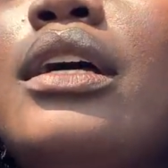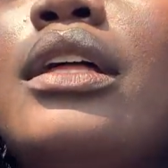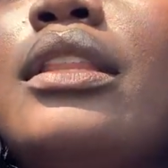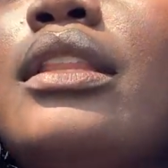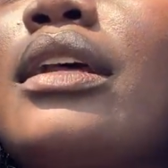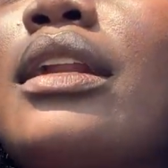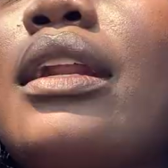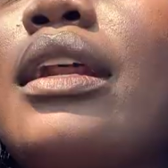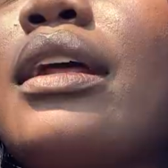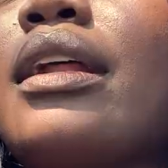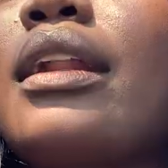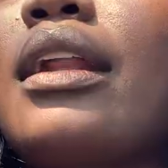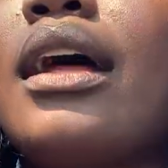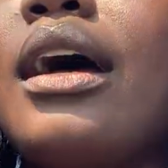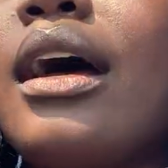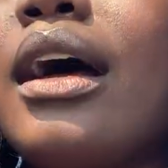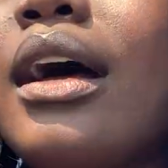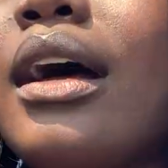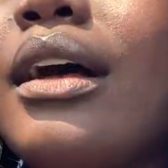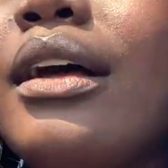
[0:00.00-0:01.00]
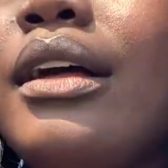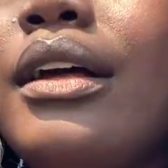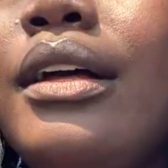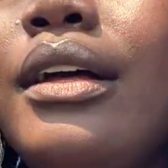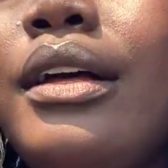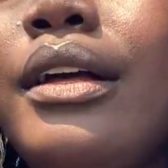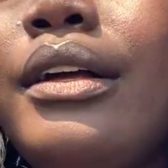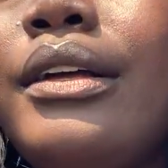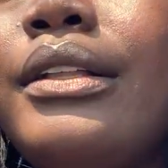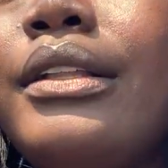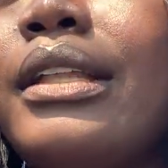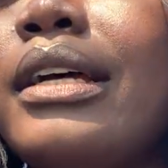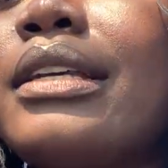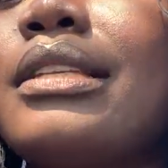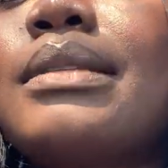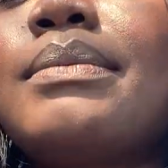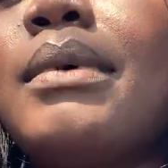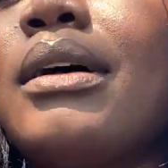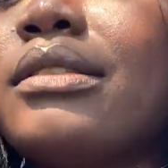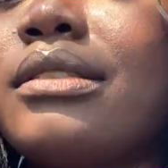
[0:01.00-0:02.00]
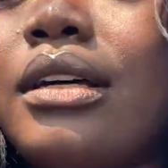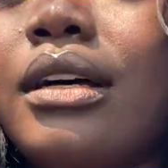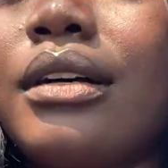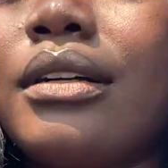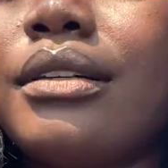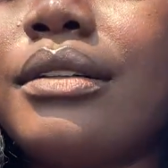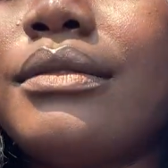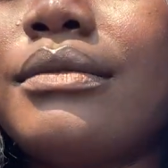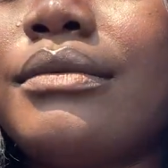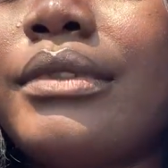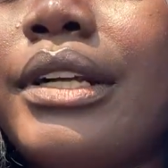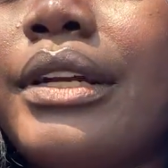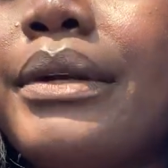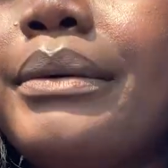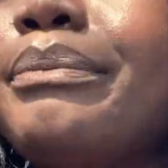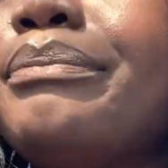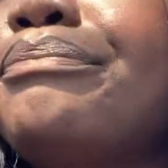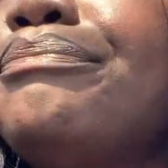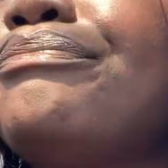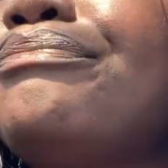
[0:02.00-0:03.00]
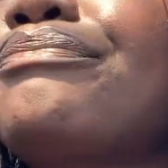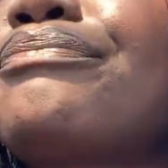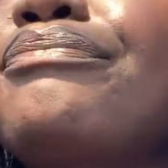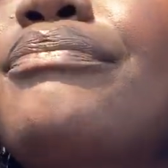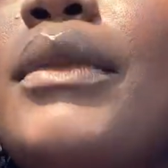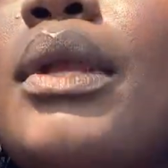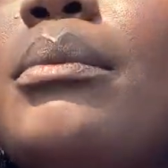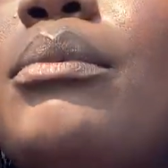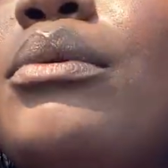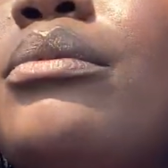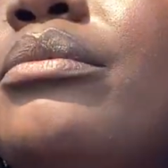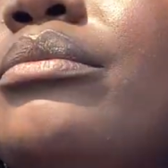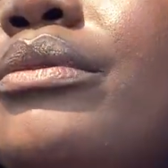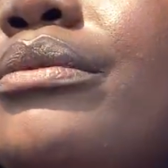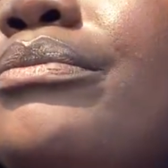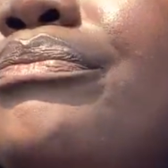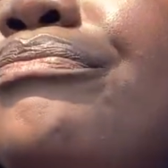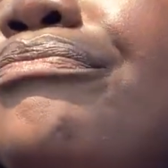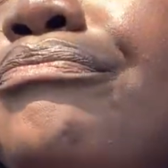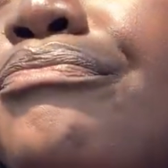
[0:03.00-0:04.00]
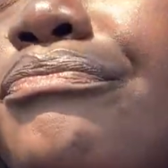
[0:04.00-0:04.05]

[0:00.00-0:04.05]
Ta-ra-ra. Like, small talk, right? Boom, boom, boom.